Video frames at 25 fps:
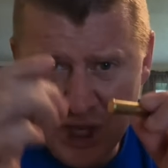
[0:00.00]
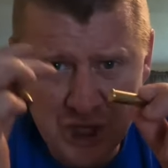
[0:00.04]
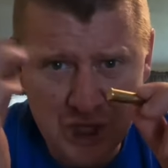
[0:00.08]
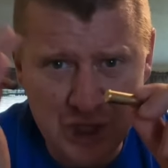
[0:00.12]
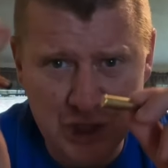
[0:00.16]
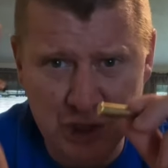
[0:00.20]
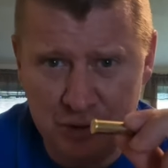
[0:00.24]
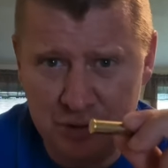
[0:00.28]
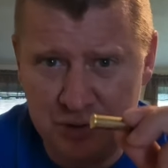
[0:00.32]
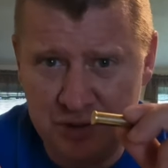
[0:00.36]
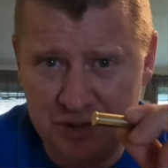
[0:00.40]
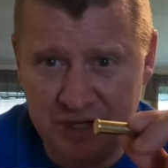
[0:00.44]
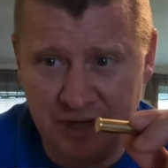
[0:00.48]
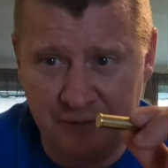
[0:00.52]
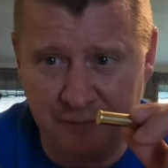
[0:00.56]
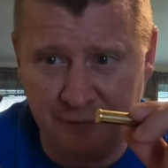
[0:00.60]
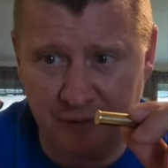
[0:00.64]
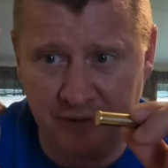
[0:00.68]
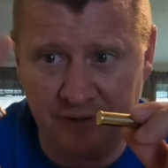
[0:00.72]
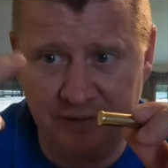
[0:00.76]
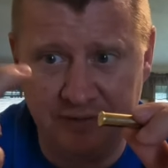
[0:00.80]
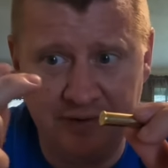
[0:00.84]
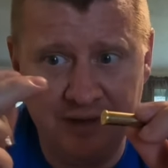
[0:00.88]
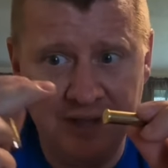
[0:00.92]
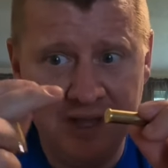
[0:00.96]
Huge
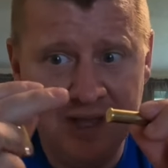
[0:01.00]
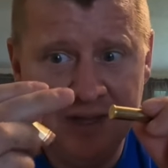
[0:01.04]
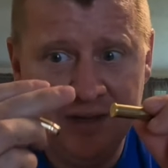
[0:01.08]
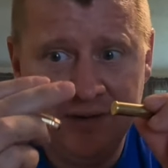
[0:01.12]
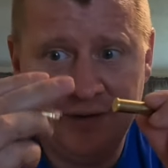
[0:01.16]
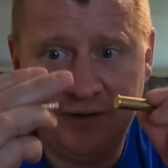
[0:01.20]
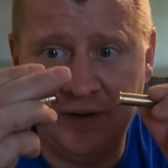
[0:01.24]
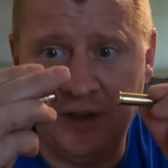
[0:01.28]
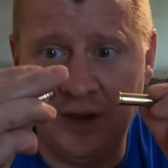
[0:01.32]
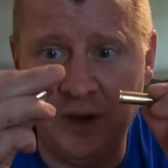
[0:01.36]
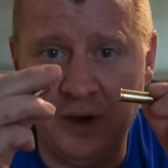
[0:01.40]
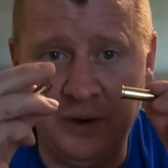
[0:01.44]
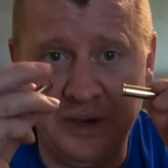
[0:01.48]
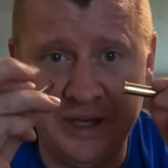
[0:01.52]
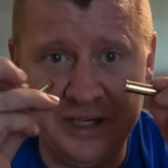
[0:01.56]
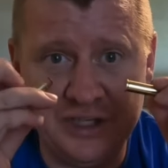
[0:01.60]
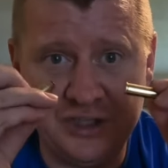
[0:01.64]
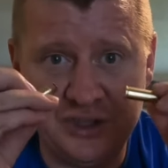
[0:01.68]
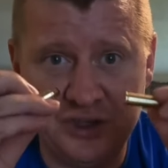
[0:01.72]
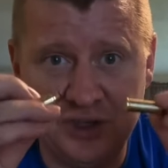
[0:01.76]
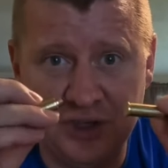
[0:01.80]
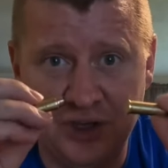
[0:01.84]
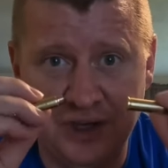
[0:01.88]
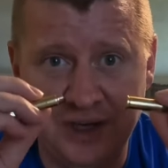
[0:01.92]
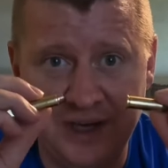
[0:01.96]
difference. So it
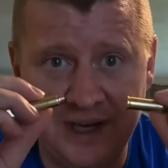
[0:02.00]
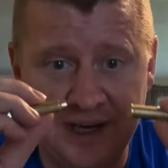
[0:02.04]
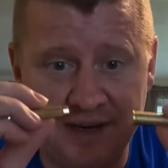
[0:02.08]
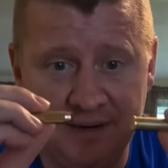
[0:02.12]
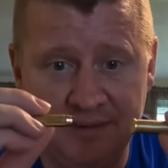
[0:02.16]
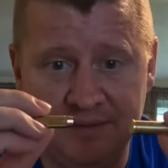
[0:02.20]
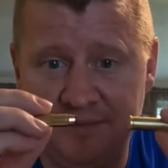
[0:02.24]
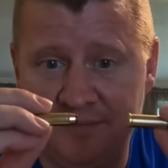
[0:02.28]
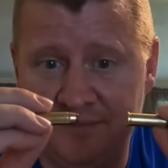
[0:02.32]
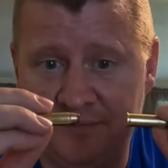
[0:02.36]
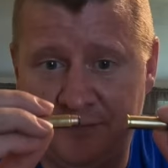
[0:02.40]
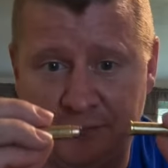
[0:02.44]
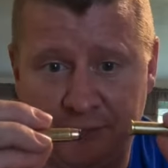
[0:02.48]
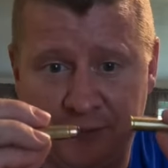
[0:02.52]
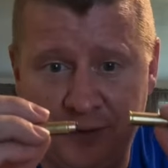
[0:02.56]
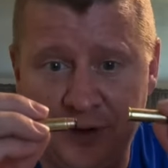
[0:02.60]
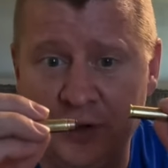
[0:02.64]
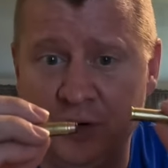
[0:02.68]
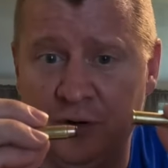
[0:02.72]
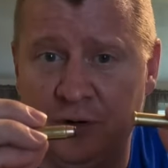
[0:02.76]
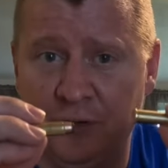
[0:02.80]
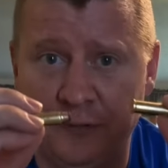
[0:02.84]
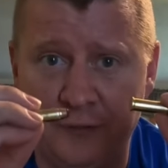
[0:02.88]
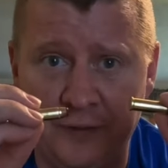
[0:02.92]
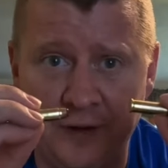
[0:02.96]
should
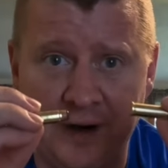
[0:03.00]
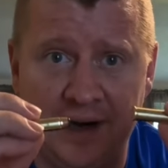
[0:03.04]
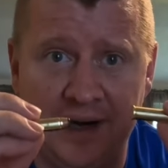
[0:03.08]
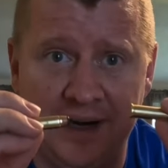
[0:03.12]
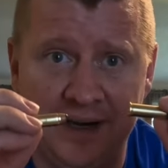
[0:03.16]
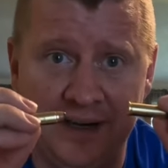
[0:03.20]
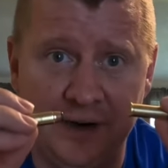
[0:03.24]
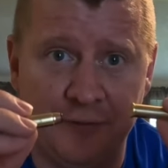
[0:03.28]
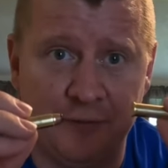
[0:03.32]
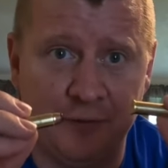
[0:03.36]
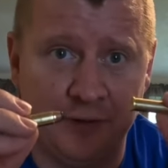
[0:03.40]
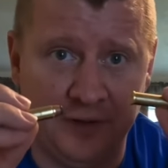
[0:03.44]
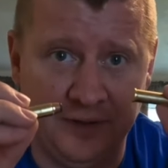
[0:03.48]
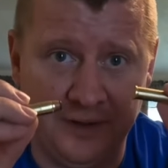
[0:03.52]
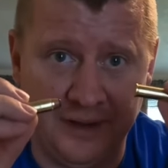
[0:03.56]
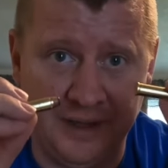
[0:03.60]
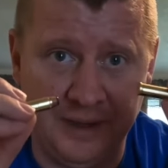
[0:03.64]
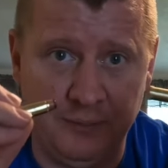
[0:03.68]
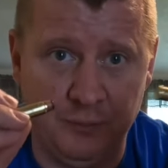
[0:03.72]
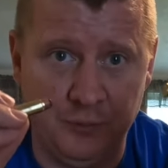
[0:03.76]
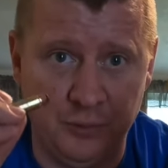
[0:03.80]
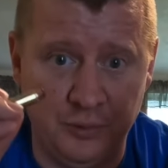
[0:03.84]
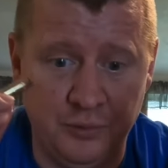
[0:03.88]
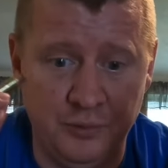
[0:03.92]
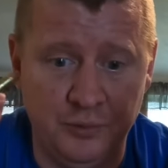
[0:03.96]
feel very
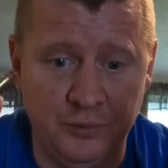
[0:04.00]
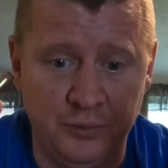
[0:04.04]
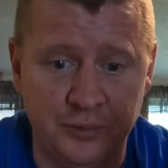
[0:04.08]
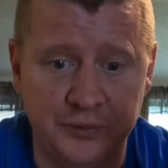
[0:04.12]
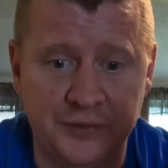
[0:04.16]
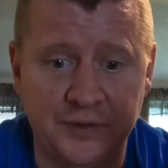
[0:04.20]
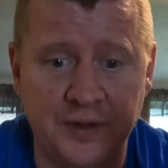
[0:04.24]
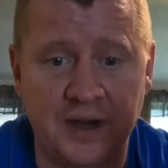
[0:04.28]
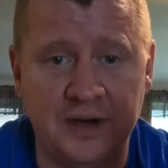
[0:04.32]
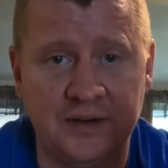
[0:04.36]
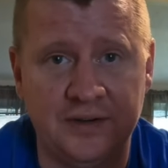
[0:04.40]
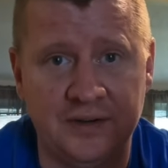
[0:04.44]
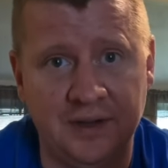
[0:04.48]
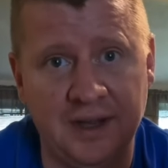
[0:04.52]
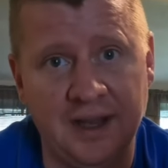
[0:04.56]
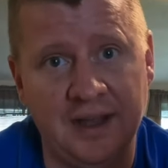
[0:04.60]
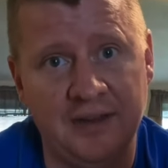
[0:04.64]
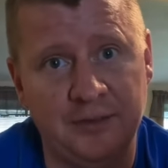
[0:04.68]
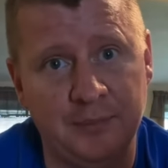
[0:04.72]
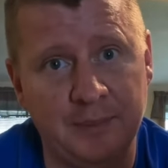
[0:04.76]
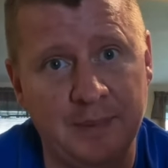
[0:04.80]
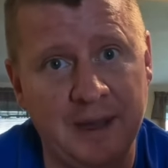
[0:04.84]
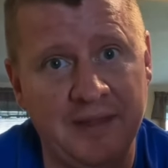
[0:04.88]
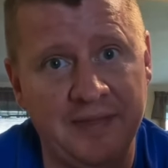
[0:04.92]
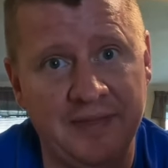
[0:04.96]
differently, and we'll, we'll talk to you
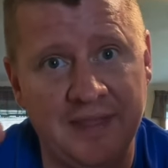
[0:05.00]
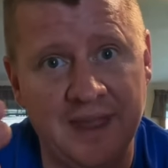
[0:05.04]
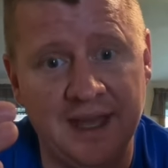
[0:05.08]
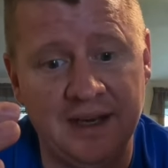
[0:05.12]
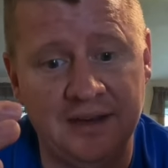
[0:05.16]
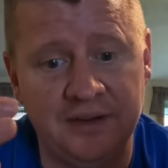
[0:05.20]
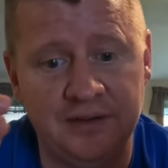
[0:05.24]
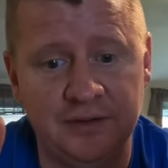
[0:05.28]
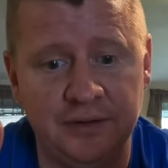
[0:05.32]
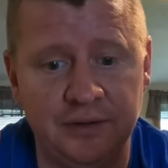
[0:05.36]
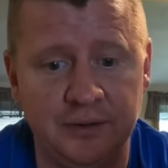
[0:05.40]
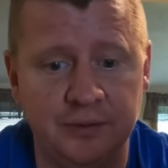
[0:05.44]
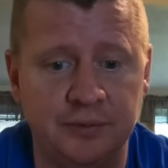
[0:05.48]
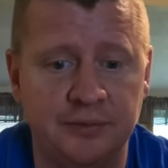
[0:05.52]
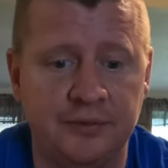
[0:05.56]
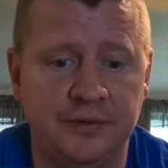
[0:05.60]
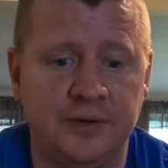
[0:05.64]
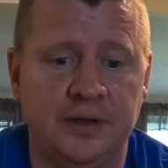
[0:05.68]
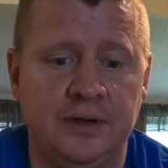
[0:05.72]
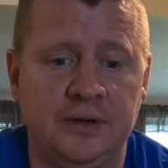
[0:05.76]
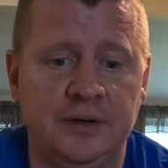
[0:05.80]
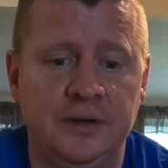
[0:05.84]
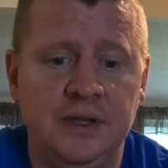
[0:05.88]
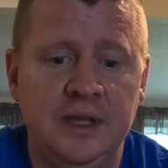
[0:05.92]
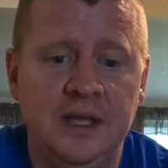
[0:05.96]
guys about that too.
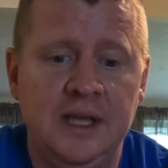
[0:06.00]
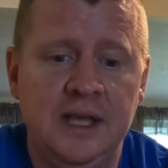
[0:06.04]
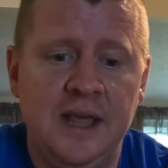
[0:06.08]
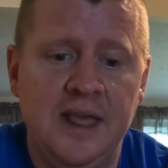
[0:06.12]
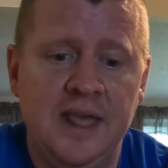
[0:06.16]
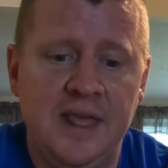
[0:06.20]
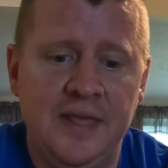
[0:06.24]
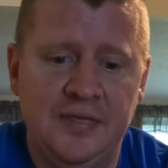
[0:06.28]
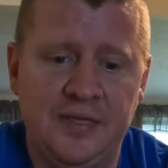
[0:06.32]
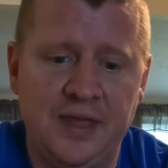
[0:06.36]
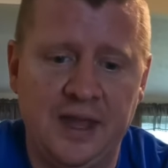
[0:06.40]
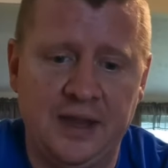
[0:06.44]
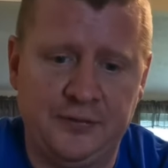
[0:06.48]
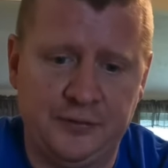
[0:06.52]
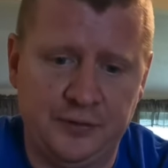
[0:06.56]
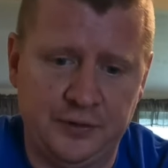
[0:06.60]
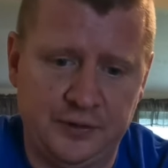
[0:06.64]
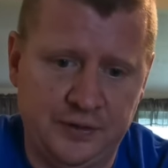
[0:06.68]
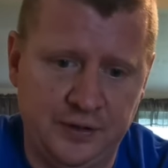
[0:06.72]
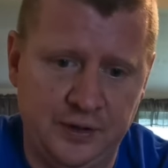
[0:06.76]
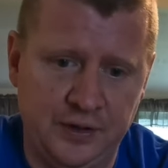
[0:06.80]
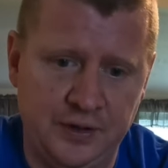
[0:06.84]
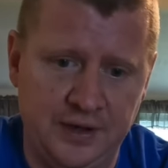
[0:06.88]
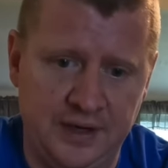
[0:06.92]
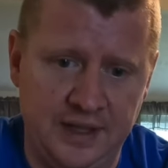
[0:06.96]
So thanks for
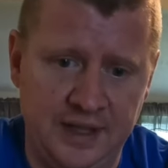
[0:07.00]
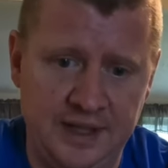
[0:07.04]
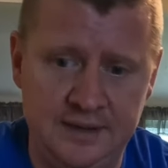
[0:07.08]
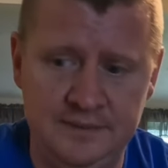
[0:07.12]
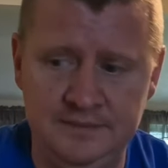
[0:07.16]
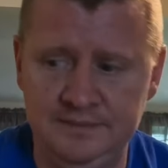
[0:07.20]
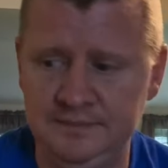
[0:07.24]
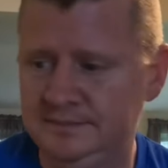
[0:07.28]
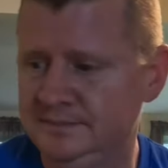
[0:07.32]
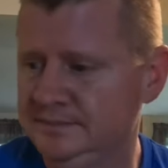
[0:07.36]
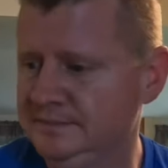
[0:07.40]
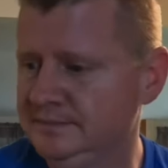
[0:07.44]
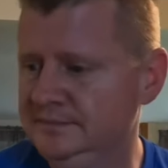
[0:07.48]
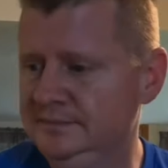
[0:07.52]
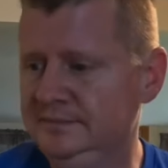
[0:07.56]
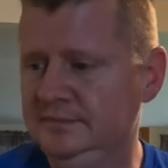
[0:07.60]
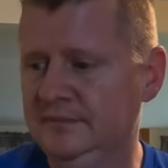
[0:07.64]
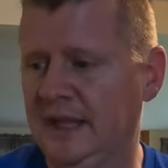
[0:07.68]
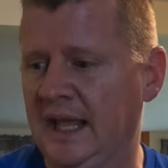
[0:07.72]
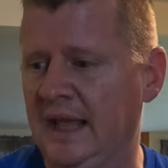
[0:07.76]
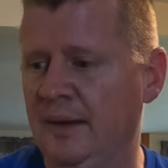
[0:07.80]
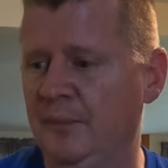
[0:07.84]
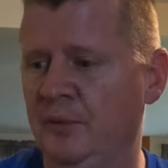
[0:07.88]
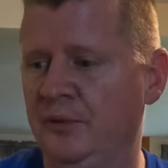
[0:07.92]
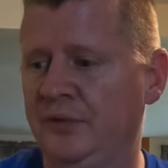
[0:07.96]
tuning in,
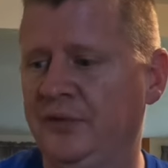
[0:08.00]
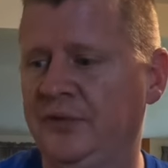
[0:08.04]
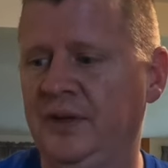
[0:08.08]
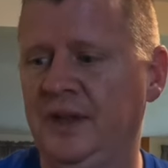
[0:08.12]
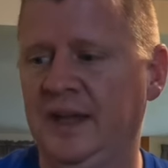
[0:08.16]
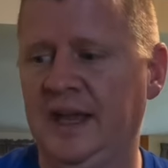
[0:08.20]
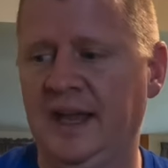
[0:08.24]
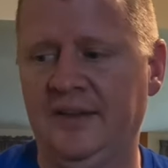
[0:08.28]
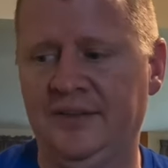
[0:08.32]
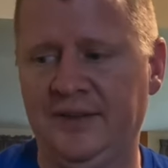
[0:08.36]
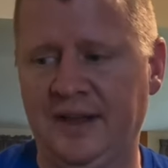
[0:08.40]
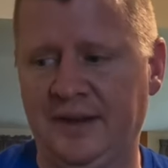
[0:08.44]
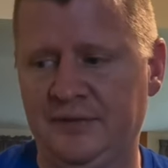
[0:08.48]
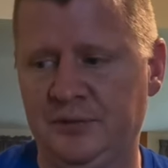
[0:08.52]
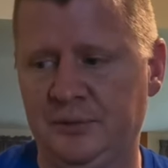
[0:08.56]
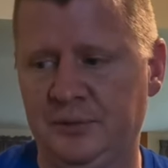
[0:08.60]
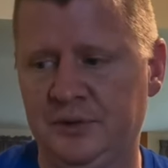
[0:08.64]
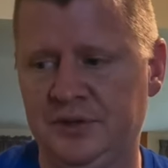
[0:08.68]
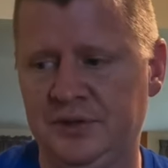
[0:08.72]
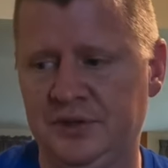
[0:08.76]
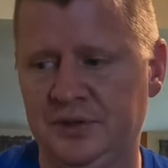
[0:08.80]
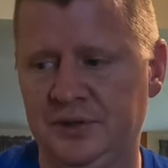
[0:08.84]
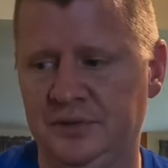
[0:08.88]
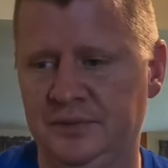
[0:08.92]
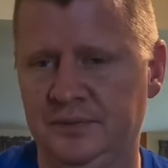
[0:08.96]
and we'll see you guys after
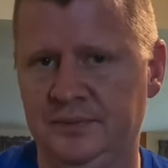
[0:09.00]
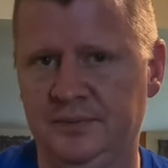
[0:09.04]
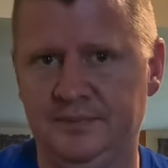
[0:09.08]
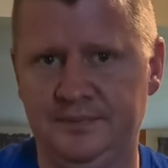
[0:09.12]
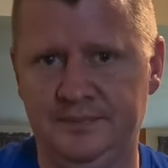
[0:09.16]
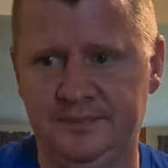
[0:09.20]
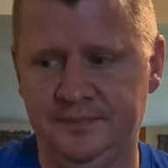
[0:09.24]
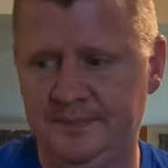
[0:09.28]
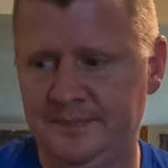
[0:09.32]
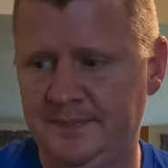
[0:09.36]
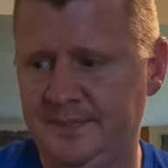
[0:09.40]
we shoot.